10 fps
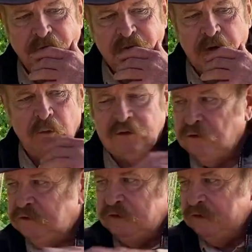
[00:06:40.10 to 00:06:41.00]
So what you
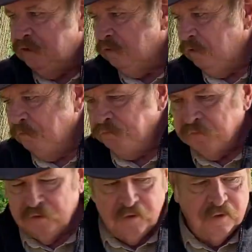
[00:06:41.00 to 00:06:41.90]
see here
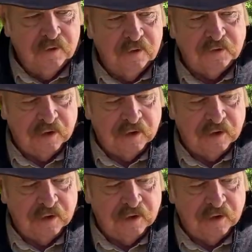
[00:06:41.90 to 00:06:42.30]
is,